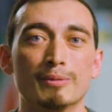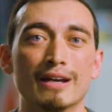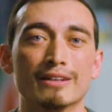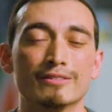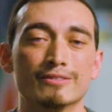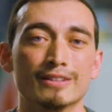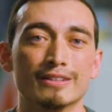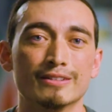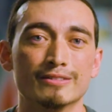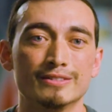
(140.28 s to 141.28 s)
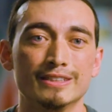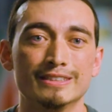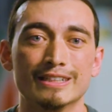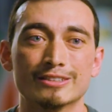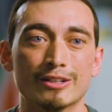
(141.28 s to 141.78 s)
proud of uh,
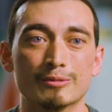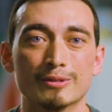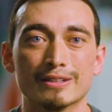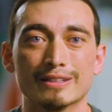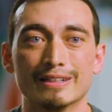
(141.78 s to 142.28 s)
DJ's hard work.